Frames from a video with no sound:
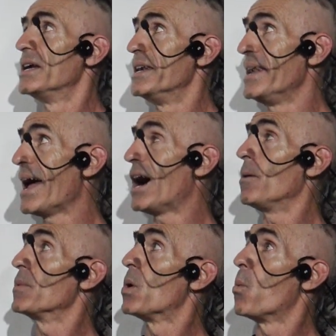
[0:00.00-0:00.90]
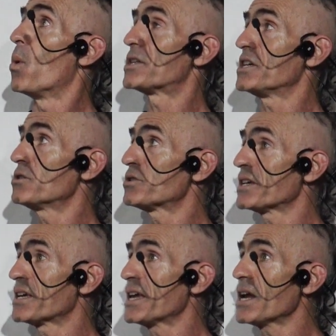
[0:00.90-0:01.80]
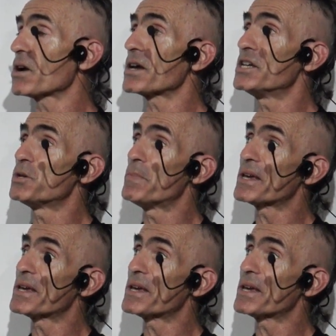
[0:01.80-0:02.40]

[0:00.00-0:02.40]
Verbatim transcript: Now, What's interesting here is you